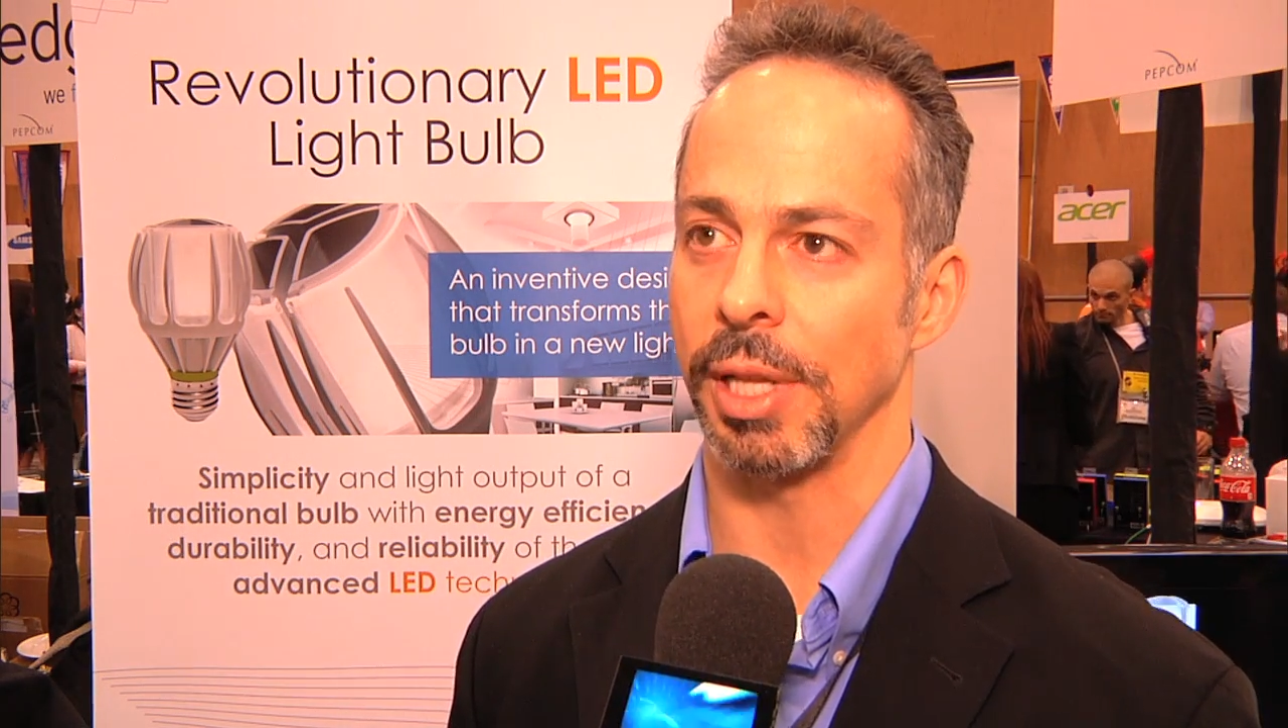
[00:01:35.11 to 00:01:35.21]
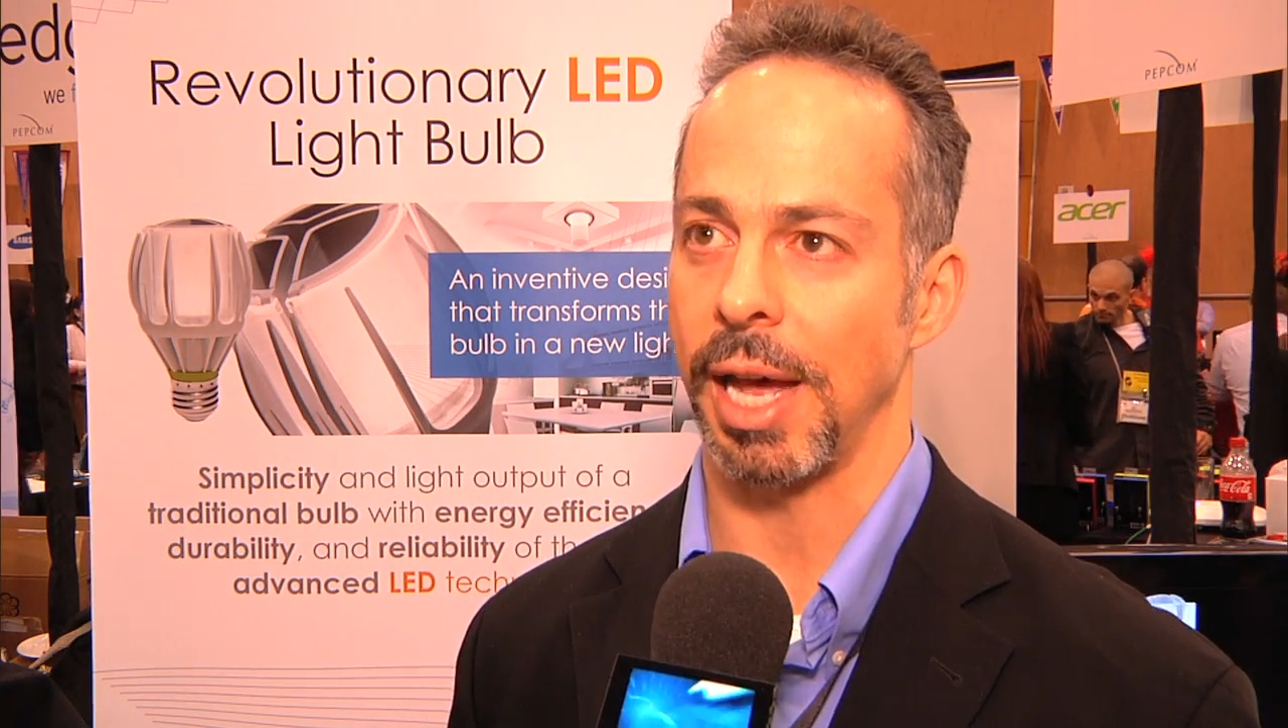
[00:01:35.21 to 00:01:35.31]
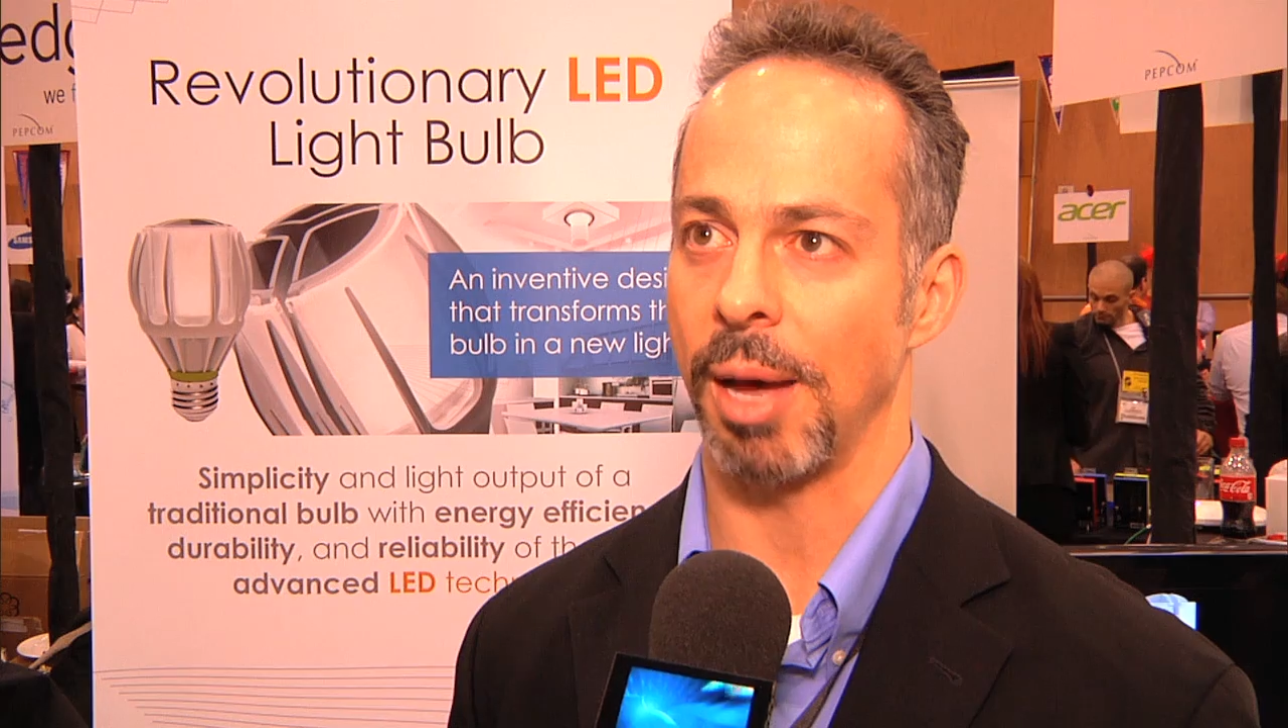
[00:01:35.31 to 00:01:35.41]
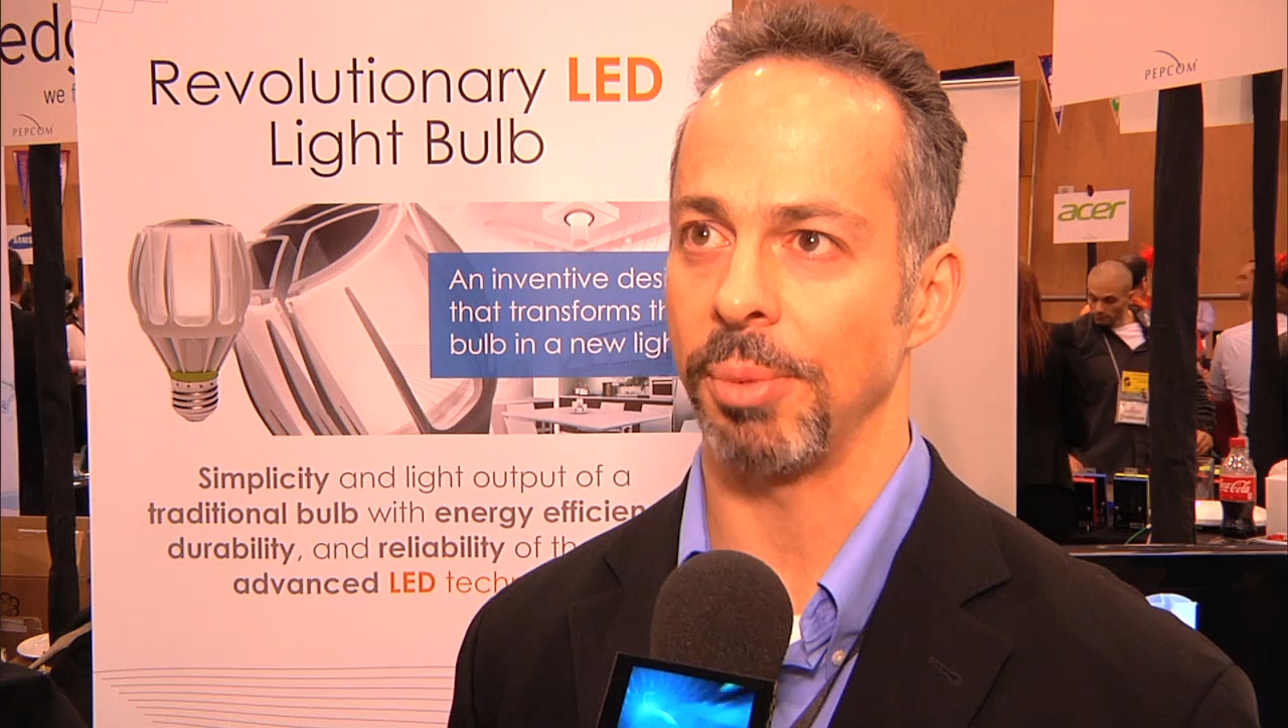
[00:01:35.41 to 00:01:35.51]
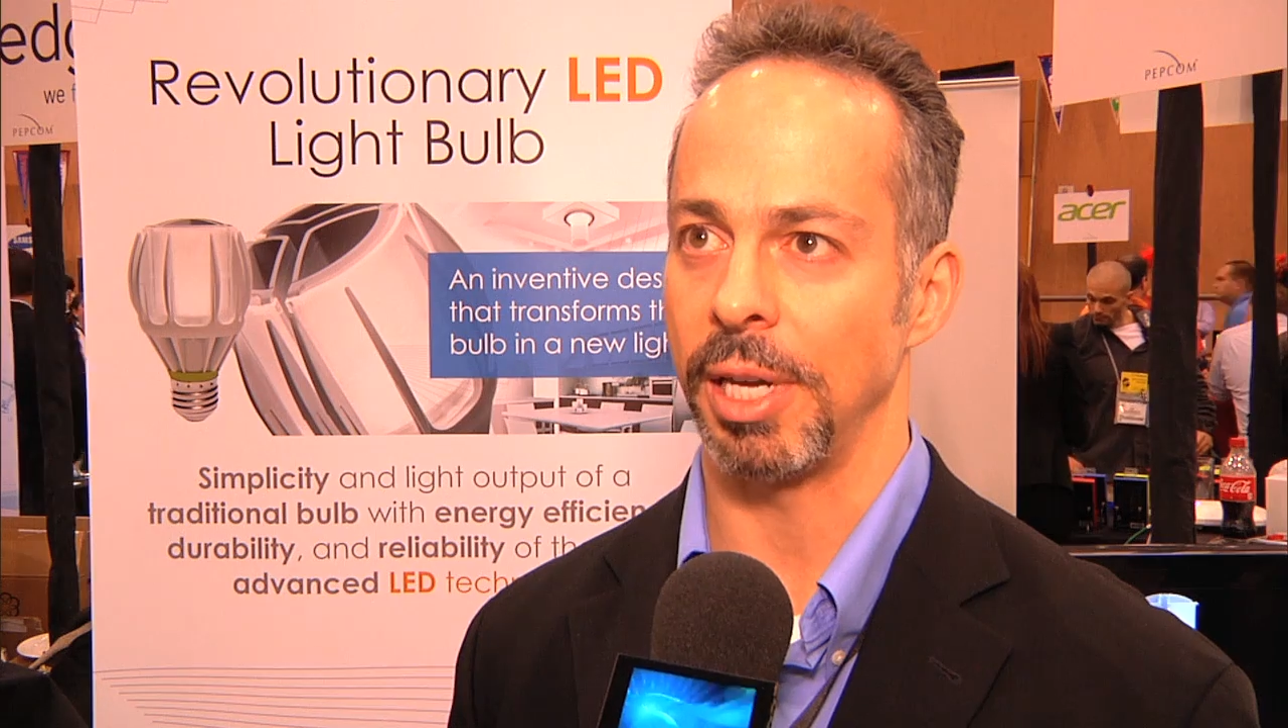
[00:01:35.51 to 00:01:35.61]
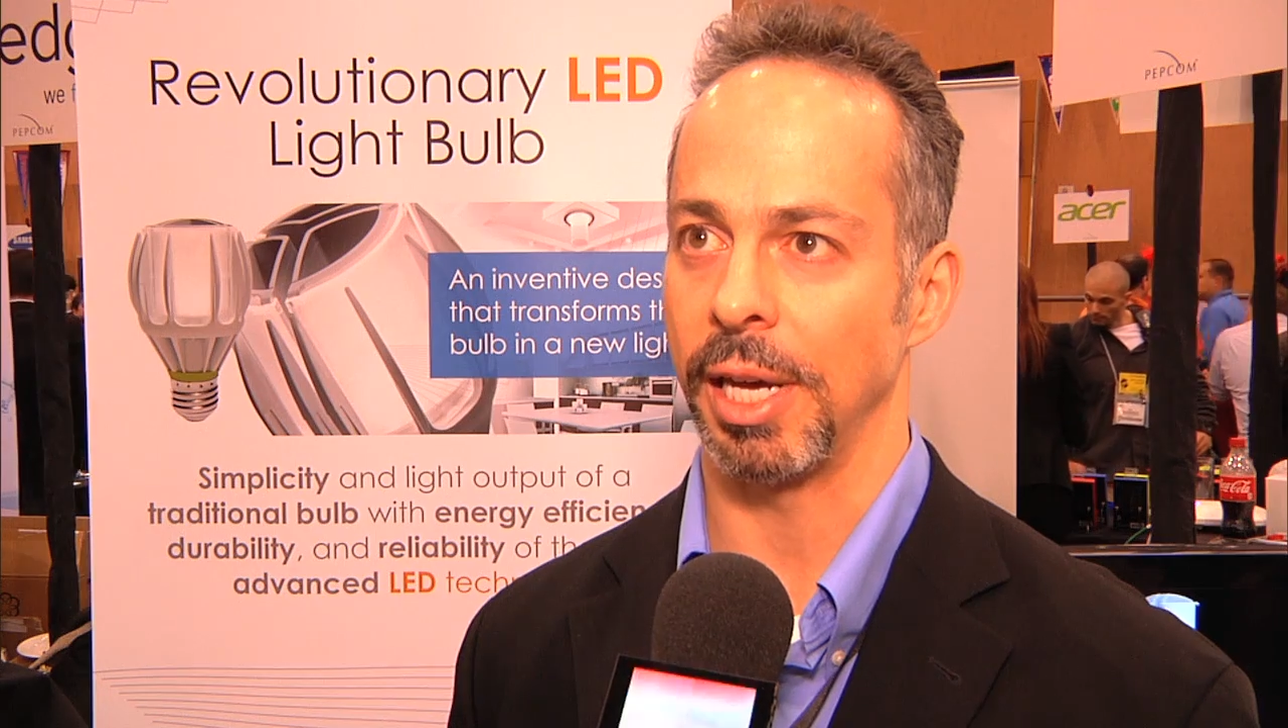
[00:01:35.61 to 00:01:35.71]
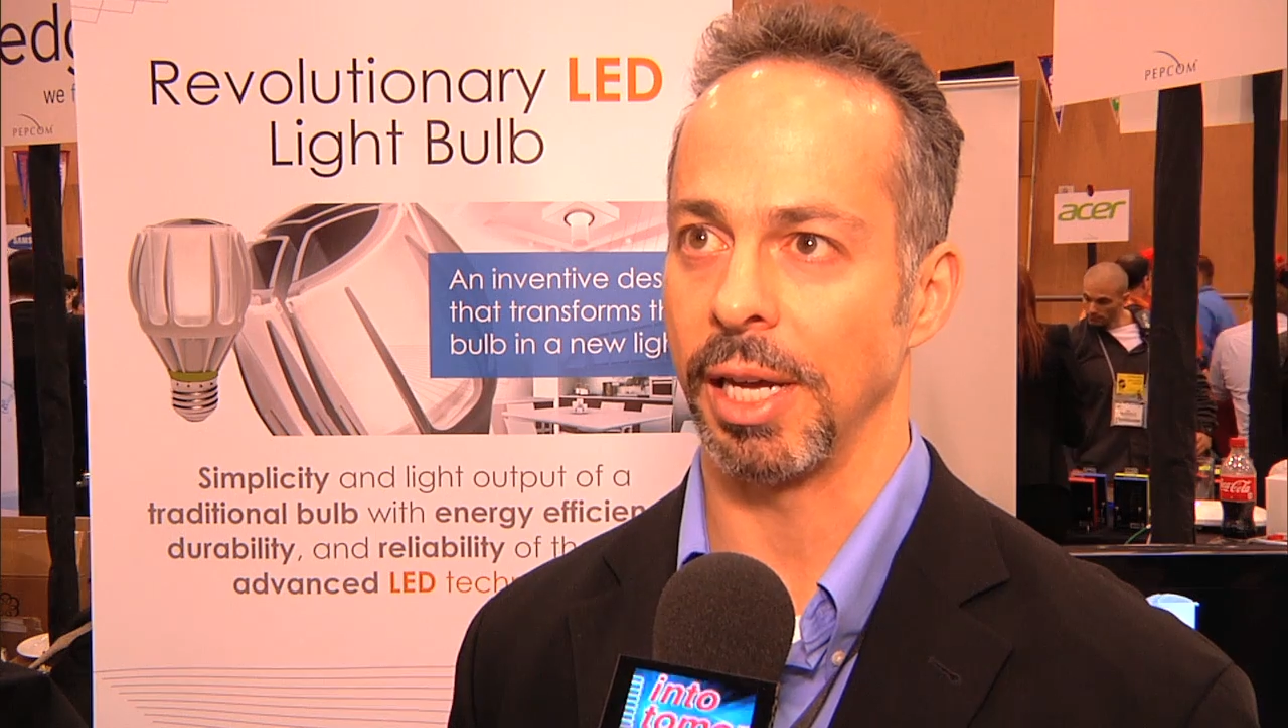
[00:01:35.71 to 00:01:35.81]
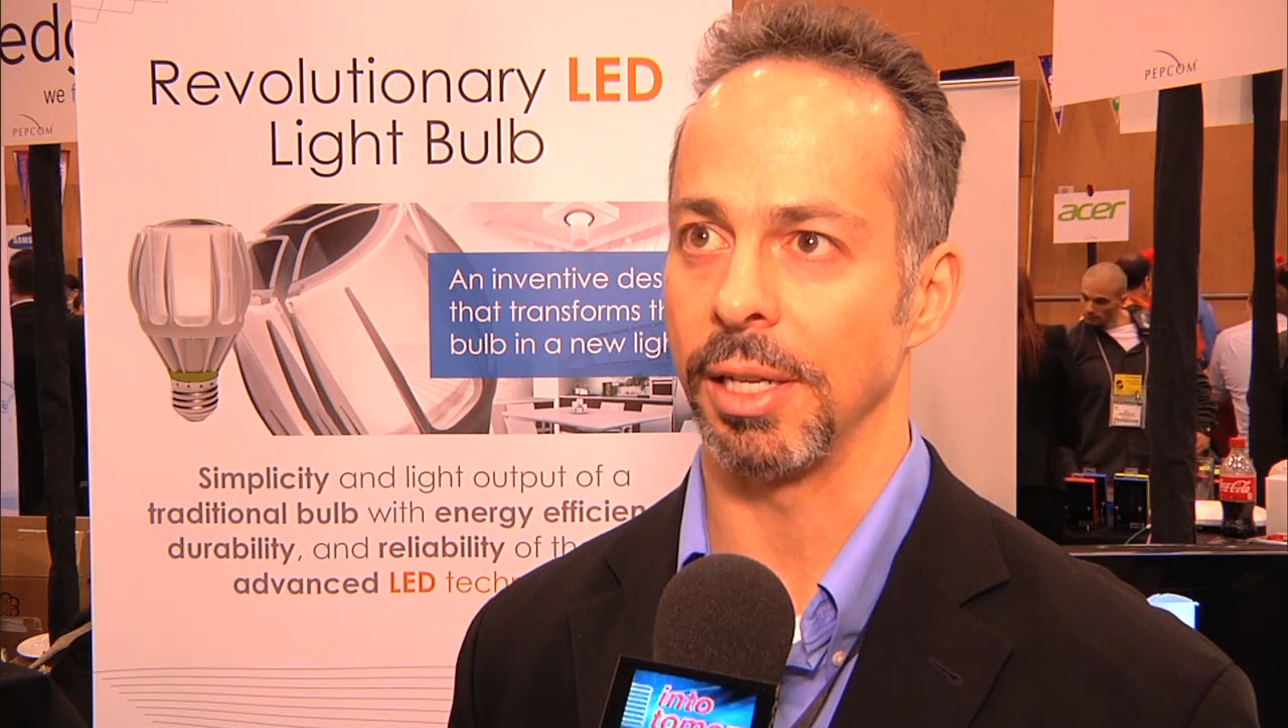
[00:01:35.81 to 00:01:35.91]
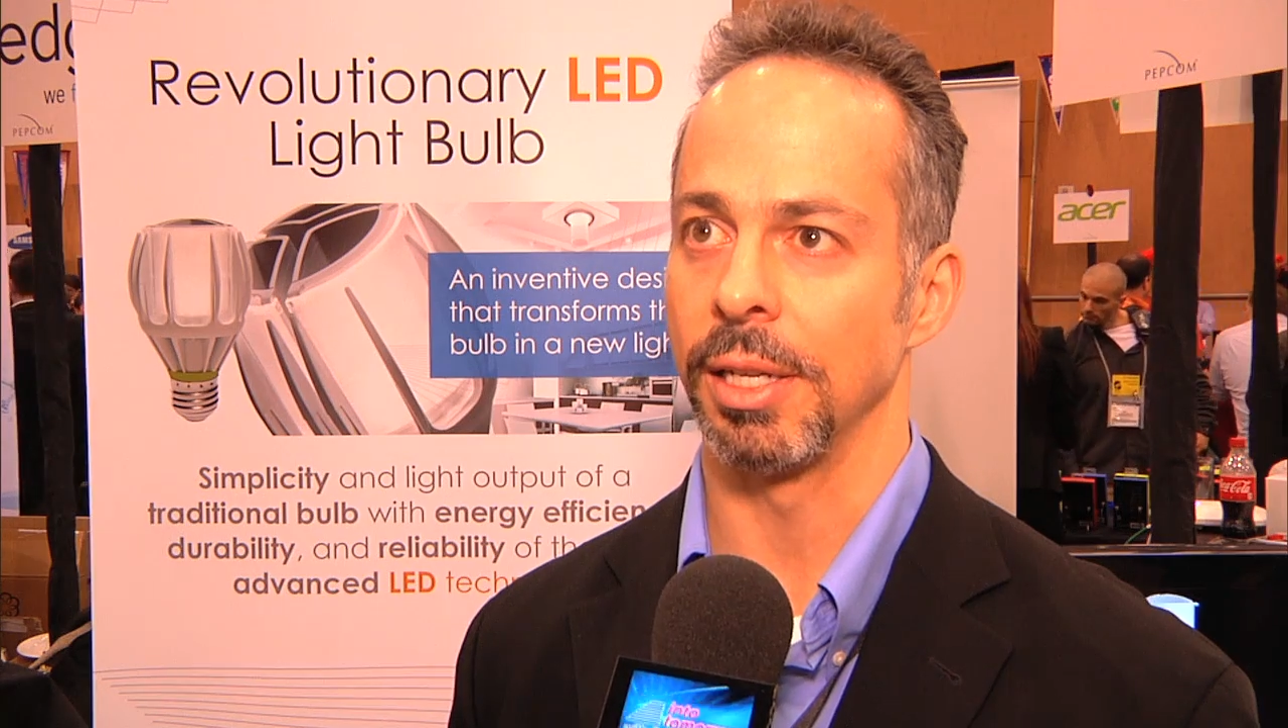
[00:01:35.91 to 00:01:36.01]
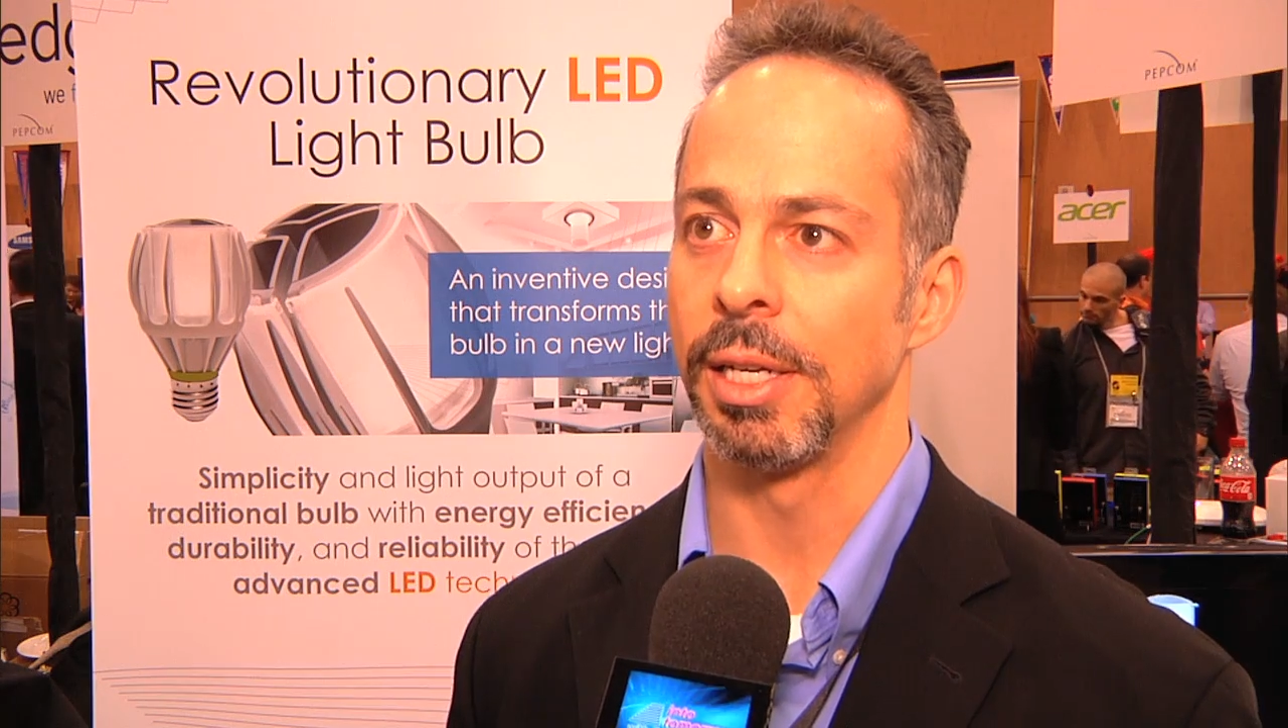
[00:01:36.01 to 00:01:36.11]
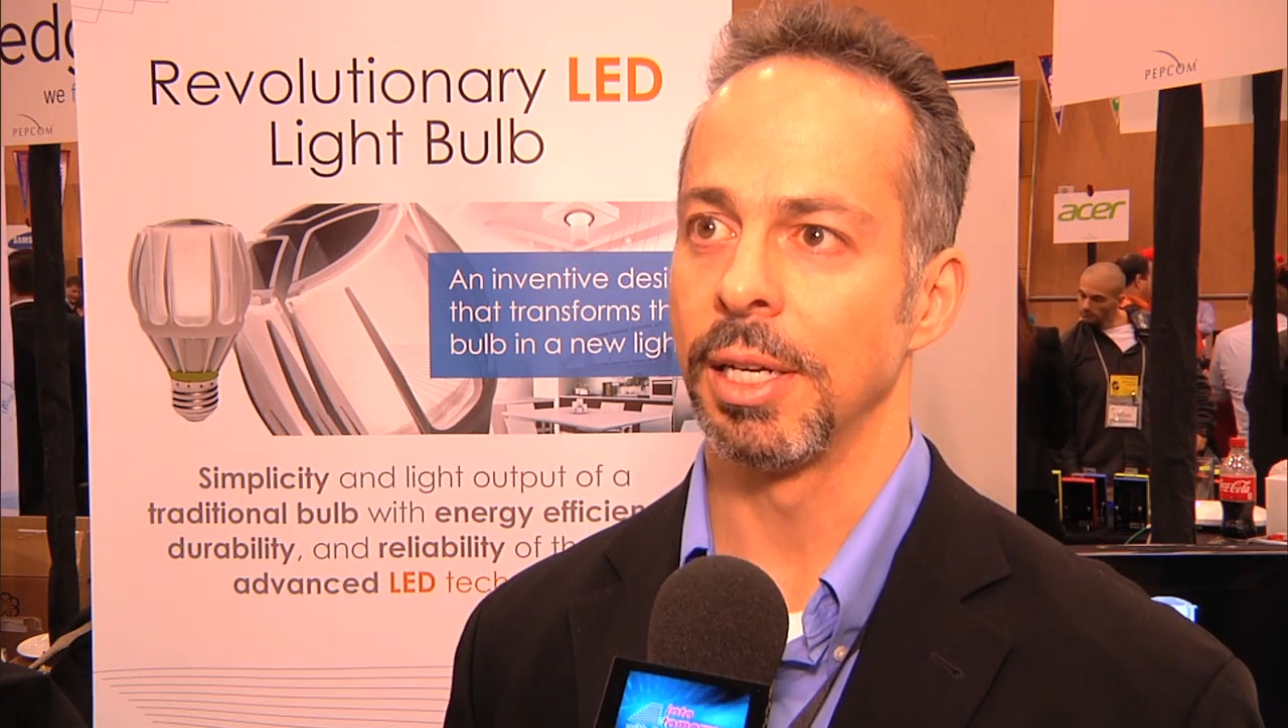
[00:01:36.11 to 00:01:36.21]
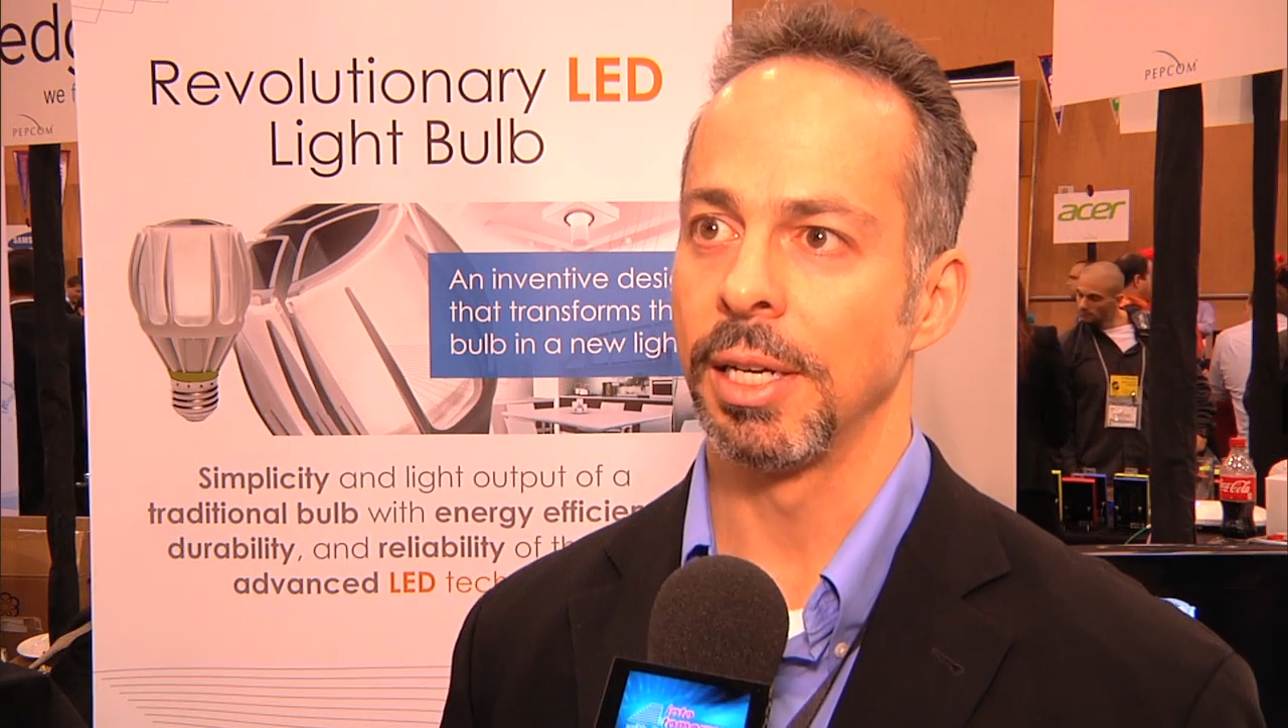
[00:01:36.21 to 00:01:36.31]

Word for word: lamp in